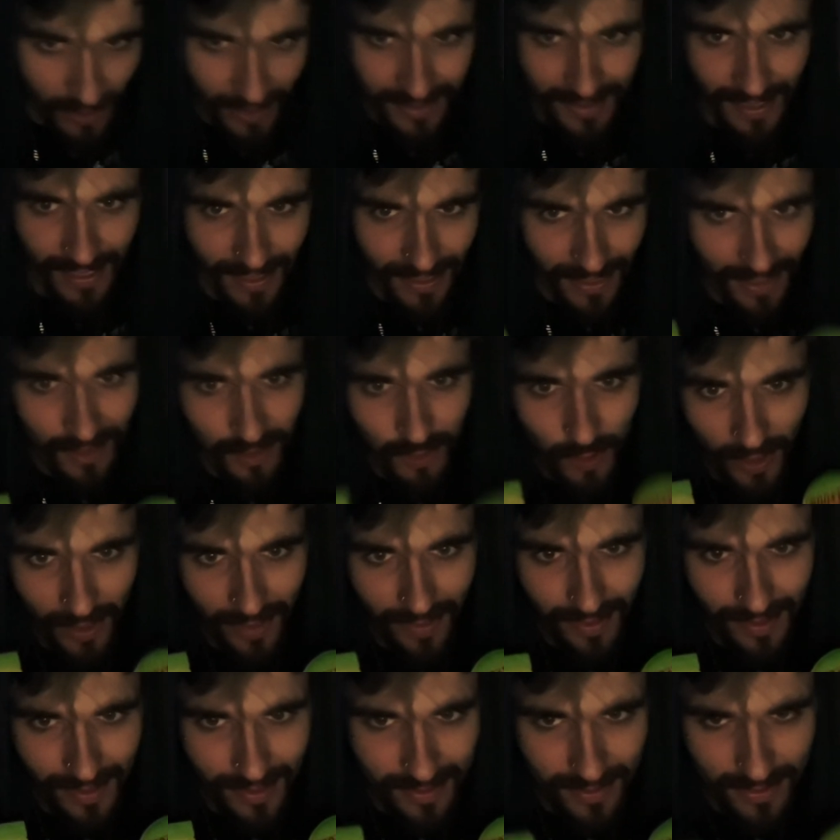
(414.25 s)
excited to try
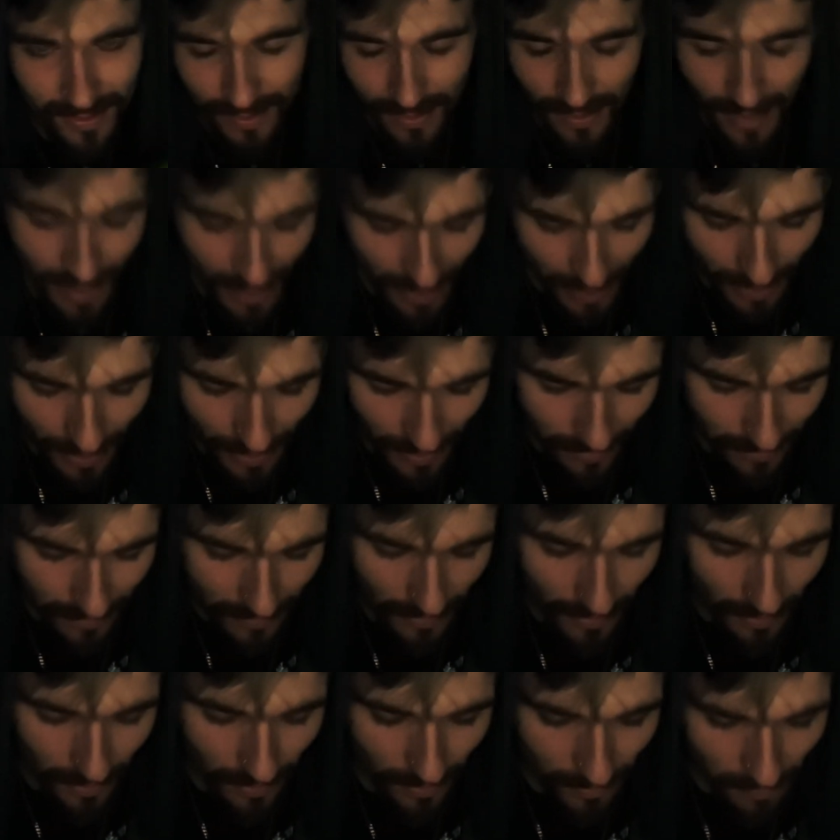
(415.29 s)
these. And
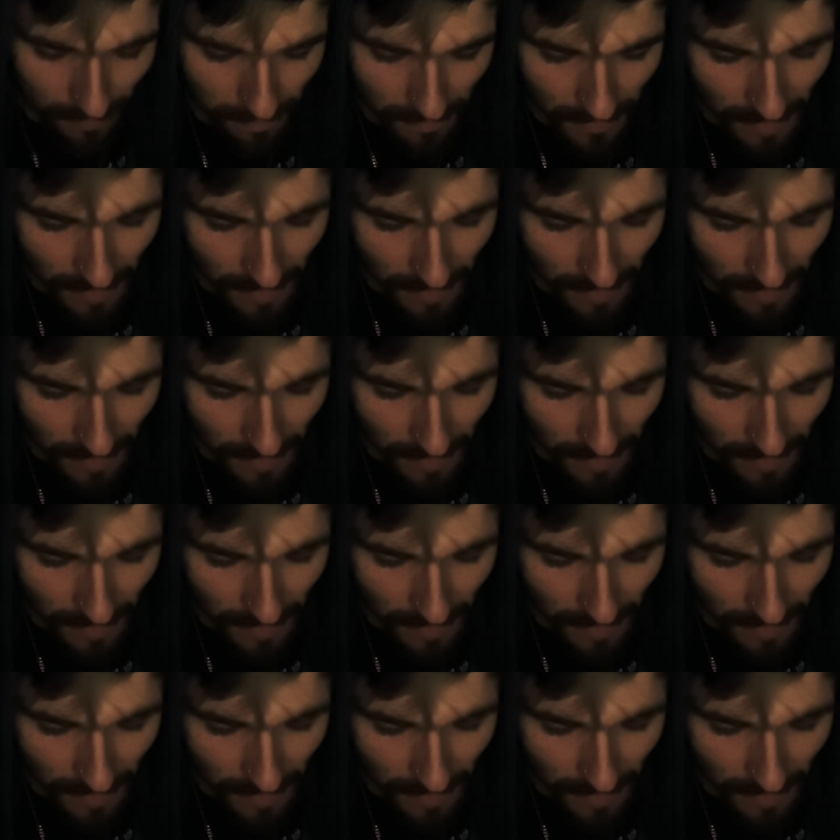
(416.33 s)
um,